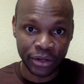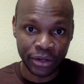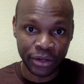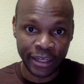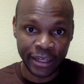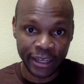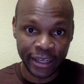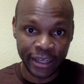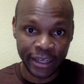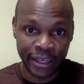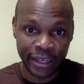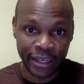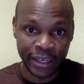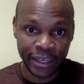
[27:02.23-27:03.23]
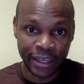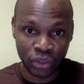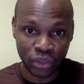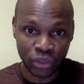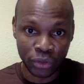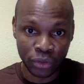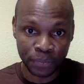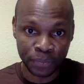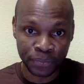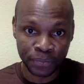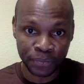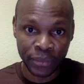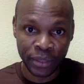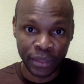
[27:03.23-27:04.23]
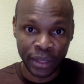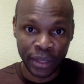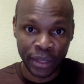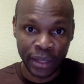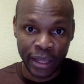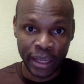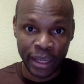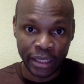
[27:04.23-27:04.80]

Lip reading: and the innovator, and